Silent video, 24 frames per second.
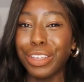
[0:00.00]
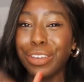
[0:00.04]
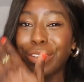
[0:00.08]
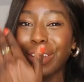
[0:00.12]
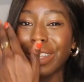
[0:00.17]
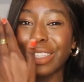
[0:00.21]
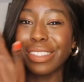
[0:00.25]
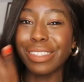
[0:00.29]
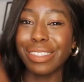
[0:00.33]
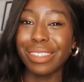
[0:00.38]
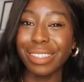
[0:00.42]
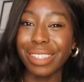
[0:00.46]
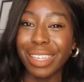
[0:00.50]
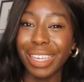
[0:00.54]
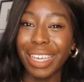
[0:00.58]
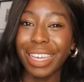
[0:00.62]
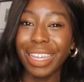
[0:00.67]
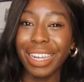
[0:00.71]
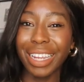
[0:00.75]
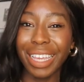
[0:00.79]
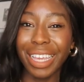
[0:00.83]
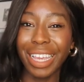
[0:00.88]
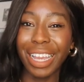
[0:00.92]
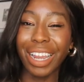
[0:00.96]
You can see
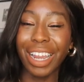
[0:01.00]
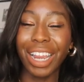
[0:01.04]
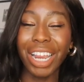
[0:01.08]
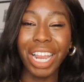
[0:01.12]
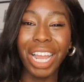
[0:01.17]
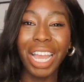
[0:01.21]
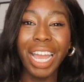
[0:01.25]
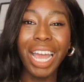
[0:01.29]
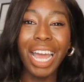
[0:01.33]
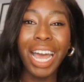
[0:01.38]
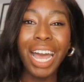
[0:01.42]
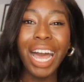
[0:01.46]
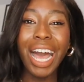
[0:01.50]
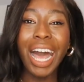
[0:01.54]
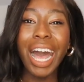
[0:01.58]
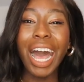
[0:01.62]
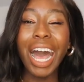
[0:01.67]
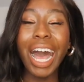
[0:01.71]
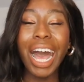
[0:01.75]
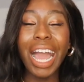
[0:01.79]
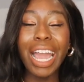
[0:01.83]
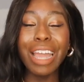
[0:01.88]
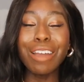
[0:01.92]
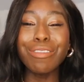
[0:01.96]
it here.
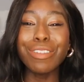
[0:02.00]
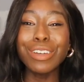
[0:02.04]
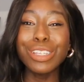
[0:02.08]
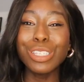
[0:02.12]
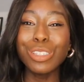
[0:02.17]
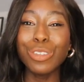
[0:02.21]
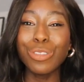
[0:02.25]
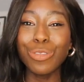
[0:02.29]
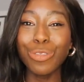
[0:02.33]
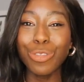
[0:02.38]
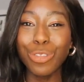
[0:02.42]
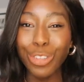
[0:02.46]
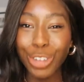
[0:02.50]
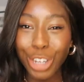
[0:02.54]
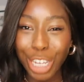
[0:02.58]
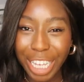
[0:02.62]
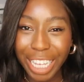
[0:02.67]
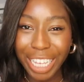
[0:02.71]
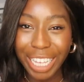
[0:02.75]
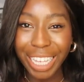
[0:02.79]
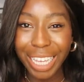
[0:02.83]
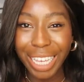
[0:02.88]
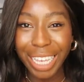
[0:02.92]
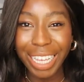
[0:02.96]
I was
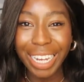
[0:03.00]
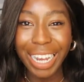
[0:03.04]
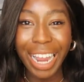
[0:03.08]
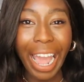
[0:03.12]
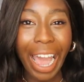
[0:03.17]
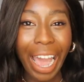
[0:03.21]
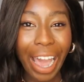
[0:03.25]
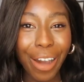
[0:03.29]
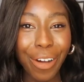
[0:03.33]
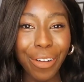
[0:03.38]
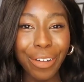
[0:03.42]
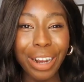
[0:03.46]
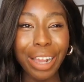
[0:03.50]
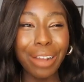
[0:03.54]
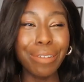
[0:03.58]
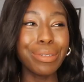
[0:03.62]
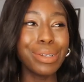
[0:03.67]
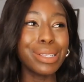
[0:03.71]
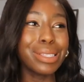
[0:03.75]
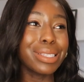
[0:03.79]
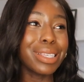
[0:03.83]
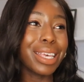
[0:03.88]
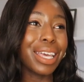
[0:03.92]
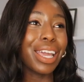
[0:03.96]
freaking out. I
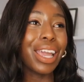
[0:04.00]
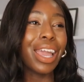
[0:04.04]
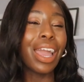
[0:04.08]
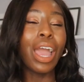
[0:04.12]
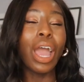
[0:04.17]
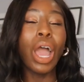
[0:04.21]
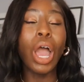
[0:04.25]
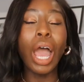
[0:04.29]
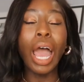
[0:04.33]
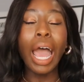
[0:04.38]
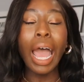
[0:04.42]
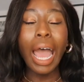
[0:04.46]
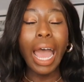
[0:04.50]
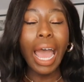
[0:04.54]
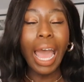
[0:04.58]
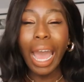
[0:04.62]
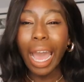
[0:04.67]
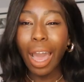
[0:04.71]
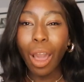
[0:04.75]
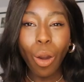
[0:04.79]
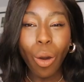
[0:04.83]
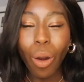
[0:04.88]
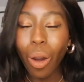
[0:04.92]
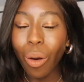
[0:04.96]
was like,
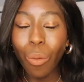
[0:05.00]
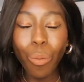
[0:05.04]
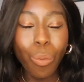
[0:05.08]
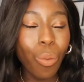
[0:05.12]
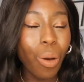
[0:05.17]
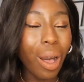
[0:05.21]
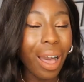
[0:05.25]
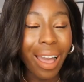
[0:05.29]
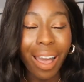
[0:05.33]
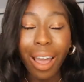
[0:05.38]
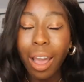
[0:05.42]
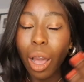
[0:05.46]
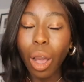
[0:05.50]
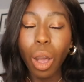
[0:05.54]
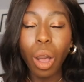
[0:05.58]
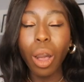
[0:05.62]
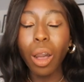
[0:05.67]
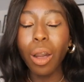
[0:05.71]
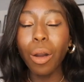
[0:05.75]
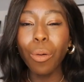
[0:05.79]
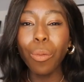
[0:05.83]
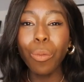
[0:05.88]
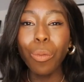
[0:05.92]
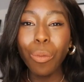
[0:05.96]
how, what,
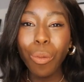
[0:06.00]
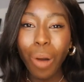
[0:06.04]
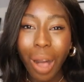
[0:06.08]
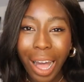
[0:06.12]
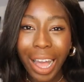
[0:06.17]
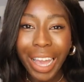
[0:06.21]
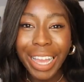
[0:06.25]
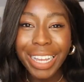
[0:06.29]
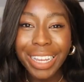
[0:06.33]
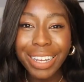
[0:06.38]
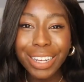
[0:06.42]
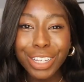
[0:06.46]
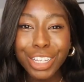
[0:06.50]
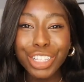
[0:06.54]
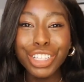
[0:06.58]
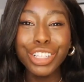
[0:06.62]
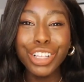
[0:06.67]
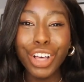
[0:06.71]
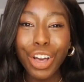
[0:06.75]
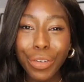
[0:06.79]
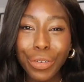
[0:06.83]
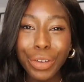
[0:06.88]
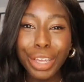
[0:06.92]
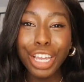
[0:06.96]
what?
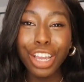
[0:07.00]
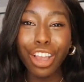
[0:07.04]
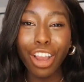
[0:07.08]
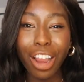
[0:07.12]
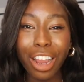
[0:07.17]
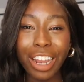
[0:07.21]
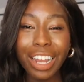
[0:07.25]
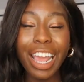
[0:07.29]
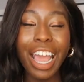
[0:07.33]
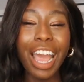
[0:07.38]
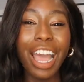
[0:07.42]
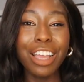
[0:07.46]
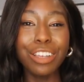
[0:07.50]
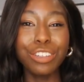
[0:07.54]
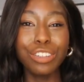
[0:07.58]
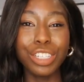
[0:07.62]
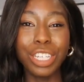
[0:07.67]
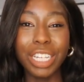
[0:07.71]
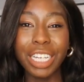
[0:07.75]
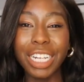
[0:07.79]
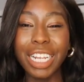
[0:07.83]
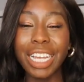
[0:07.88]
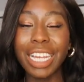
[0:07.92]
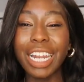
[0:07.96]
Khloe
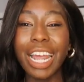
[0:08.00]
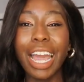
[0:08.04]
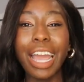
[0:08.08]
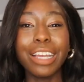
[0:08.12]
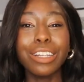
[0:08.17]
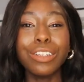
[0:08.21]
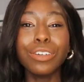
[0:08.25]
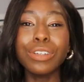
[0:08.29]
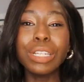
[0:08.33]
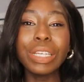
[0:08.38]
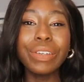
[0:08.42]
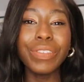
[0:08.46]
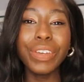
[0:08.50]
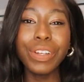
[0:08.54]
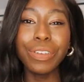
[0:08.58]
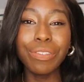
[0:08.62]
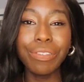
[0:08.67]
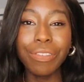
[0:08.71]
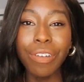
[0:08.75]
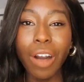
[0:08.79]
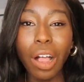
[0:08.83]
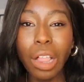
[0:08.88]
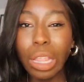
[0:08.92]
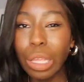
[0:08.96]
Kardashian, and I don't
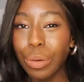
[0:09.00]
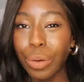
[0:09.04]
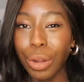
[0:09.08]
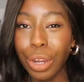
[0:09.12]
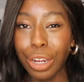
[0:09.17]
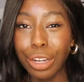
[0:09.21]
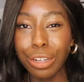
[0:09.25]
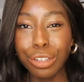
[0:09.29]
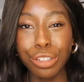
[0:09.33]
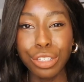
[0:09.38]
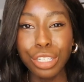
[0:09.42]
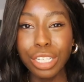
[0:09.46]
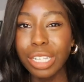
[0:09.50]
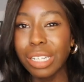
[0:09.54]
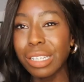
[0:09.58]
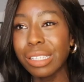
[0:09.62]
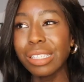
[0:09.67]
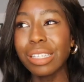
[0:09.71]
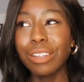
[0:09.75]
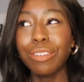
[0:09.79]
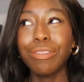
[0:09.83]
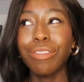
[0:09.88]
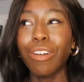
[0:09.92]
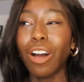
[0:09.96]
even follow her. She
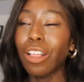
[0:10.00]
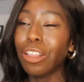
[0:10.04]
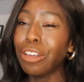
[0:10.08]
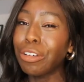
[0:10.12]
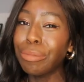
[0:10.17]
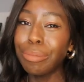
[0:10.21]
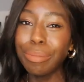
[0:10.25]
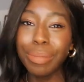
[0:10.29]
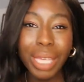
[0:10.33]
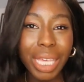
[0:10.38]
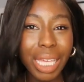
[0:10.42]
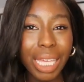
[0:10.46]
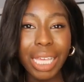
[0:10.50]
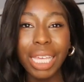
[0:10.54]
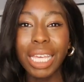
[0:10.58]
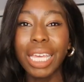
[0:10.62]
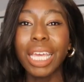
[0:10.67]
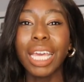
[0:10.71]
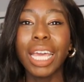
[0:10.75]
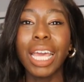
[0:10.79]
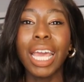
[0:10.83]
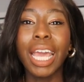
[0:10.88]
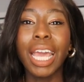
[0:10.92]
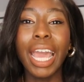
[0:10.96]
doesn't follow
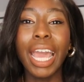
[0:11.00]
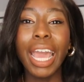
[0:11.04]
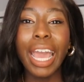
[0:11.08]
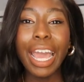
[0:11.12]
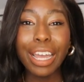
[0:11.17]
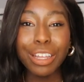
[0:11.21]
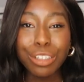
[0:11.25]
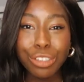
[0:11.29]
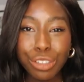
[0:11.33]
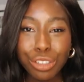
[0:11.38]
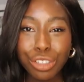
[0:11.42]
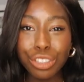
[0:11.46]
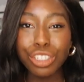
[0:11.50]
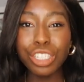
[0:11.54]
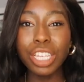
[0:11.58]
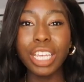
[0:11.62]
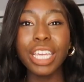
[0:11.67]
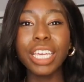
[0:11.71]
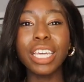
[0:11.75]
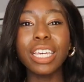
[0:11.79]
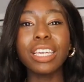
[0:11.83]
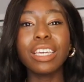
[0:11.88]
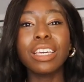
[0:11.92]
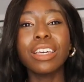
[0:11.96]
me. And
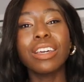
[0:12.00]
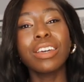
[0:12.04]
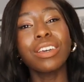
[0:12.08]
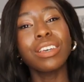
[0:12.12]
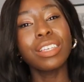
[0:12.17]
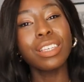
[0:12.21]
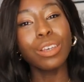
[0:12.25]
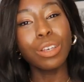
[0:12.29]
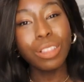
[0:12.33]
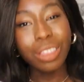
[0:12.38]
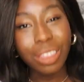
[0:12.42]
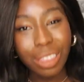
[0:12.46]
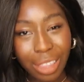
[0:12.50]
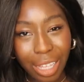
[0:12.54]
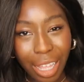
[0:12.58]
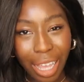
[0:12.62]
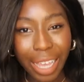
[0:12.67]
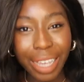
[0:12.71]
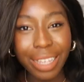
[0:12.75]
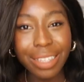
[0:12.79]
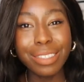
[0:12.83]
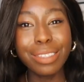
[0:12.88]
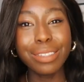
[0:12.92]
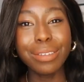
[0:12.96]
she
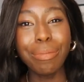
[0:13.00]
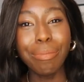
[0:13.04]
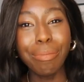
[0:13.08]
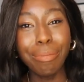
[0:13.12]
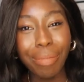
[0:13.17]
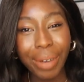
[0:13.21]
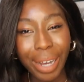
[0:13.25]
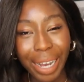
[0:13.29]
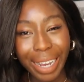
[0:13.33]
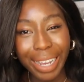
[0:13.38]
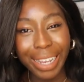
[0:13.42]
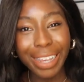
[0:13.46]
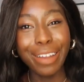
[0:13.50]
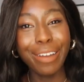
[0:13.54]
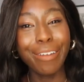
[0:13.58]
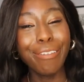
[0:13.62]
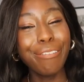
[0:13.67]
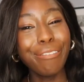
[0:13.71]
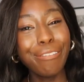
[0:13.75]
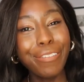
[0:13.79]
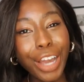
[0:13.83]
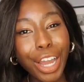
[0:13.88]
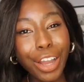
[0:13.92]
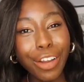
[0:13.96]
liked my
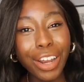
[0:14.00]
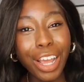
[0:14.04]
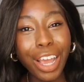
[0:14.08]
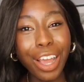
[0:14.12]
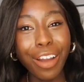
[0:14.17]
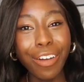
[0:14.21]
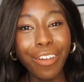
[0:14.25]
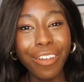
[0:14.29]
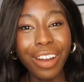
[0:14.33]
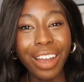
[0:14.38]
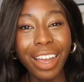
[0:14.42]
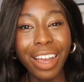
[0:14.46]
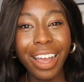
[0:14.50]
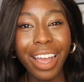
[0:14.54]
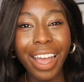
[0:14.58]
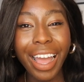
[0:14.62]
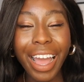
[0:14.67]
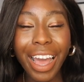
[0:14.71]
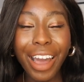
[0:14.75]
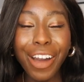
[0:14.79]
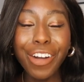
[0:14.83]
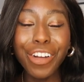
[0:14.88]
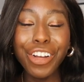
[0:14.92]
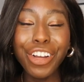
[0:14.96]
photo.
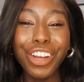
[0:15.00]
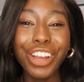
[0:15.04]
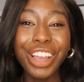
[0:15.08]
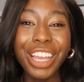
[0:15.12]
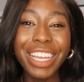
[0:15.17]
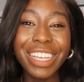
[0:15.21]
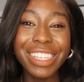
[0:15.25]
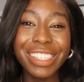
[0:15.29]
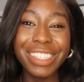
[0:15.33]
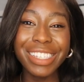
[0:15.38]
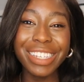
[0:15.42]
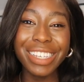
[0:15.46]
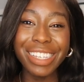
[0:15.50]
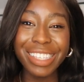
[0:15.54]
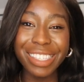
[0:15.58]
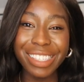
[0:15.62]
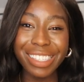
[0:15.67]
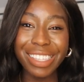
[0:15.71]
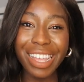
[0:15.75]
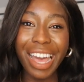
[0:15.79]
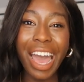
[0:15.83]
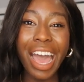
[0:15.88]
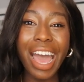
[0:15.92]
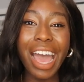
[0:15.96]
How crazy
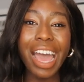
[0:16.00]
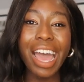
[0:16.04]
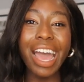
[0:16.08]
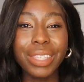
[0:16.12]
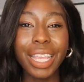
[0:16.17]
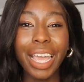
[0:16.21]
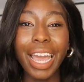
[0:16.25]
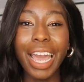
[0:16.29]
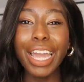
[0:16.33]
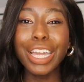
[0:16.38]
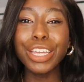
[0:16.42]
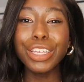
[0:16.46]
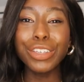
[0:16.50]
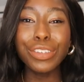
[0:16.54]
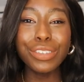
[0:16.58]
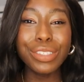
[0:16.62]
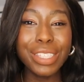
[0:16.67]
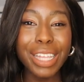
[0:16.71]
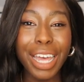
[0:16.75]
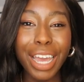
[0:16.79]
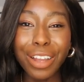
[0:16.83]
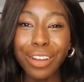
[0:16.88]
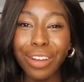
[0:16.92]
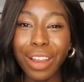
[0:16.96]
is that? I
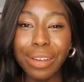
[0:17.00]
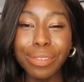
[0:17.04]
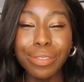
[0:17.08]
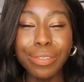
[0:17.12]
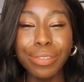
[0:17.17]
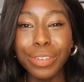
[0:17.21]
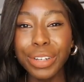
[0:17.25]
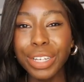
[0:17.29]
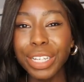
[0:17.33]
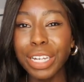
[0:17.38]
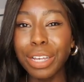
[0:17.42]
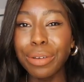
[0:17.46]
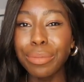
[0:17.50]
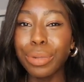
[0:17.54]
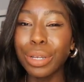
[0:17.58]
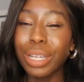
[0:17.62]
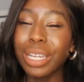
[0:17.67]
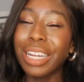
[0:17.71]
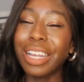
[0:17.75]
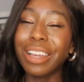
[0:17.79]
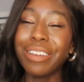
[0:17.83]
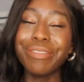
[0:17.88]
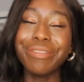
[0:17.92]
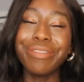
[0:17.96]
use that Grabovoi number
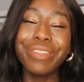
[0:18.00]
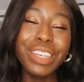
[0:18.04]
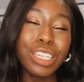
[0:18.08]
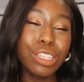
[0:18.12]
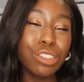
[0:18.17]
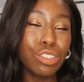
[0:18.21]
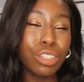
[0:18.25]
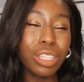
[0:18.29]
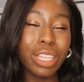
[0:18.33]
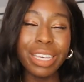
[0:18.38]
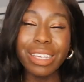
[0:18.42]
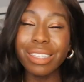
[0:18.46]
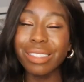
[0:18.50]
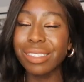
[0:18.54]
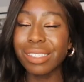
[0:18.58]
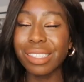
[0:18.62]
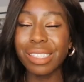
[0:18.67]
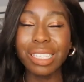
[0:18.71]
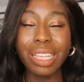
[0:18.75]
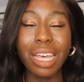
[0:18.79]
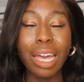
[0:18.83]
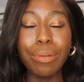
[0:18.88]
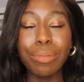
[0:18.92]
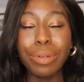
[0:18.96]
and I visualize
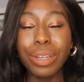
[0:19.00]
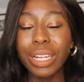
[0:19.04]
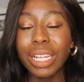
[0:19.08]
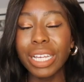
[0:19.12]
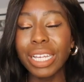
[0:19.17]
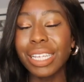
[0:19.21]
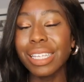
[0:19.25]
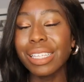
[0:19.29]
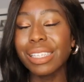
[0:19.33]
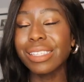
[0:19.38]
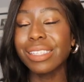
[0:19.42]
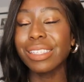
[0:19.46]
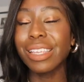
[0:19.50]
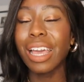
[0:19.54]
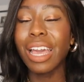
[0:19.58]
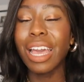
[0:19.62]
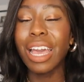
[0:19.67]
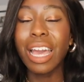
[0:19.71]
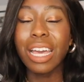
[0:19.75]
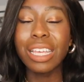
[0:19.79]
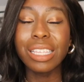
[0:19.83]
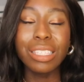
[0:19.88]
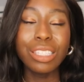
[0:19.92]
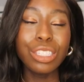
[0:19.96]
celebrities
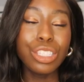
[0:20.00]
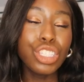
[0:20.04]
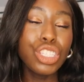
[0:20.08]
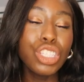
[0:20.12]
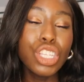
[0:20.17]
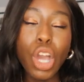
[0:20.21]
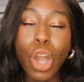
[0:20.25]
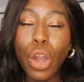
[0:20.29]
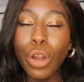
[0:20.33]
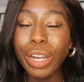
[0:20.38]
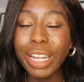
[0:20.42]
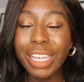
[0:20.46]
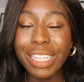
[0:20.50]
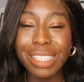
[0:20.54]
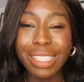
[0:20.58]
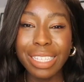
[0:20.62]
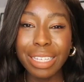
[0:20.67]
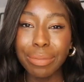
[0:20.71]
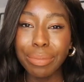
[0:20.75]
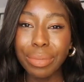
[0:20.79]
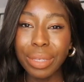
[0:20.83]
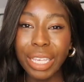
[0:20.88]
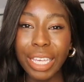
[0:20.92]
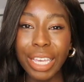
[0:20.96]

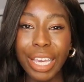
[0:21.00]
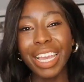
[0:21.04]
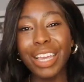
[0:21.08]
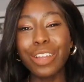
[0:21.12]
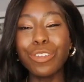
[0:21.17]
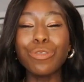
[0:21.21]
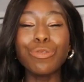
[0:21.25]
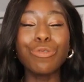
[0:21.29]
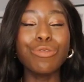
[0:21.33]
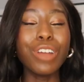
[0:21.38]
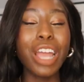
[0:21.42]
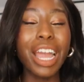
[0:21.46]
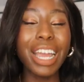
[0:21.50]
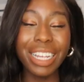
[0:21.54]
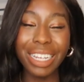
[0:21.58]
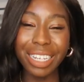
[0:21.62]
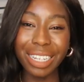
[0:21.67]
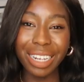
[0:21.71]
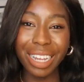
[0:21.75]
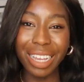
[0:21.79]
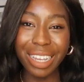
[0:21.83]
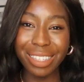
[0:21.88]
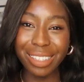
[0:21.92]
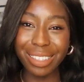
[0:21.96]
noticing me and
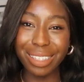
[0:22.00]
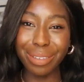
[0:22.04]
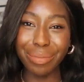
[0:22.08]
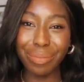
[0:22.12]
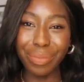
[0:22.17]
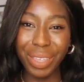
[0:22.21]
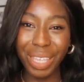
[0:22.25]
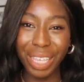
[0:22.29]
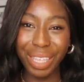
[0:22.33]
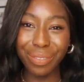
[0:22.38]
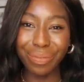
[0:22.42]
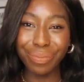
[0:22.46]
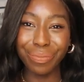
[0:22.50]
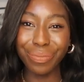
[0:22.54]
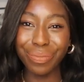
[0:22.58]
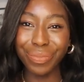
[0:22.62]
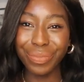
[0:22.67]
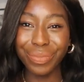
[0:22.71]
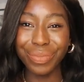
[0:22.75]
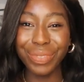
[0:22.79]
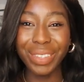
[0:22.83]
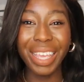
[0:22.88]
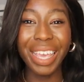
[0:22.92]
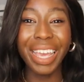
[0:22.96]
recognizing me,
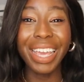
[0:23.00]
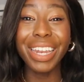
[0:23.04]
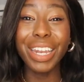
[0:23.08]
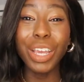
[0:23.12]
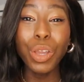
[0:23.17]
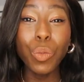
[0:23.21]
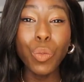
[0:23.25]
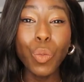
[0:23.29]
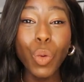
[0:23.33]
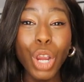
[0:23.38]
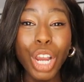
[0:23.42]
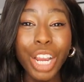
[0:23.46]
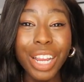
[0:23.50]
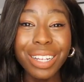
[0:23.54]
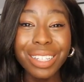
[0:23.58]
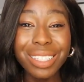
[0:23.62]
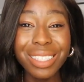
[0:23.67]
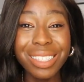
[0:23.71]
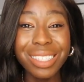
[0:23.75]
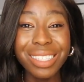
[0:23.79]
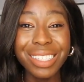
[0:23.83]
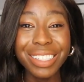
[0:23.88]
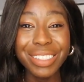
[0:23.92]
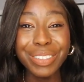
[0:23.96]
and it
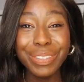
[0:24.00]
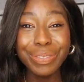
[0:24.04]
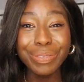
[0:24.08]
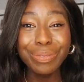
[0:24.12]
worked.